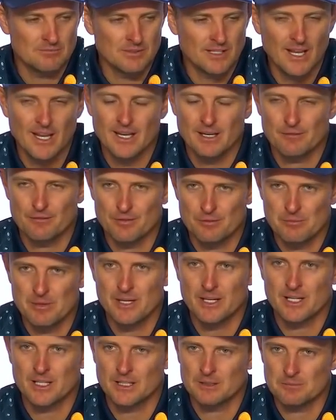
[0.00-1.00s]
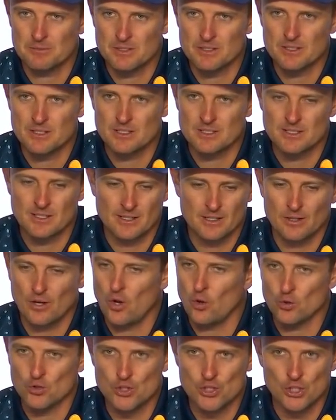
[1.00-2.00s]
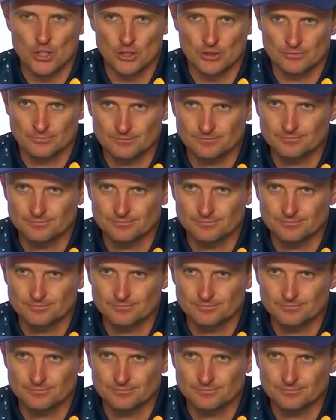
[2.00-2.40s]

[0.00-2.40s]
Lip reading: gain from making them is like a whole shot.